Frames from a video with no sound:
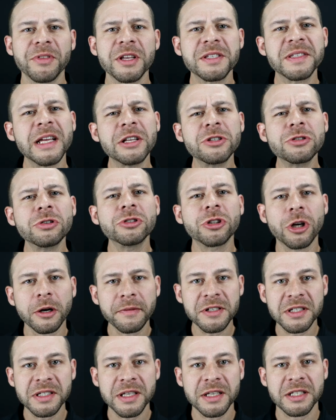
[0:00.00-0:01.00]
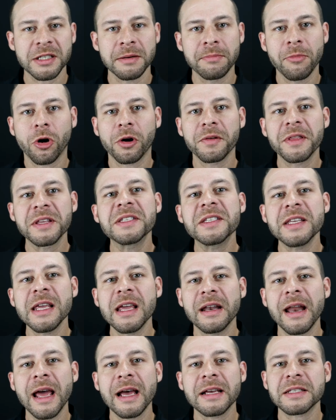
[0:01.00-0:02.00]
The central nervous system, or the
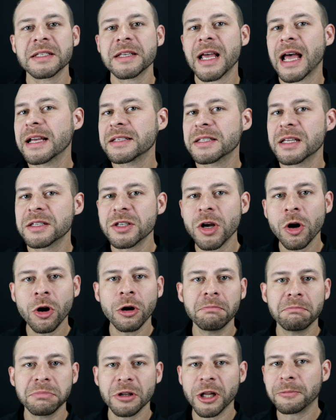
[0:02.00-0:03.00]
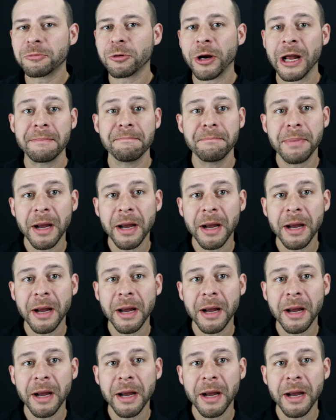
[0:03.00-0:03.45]
CNS, has its own blood brain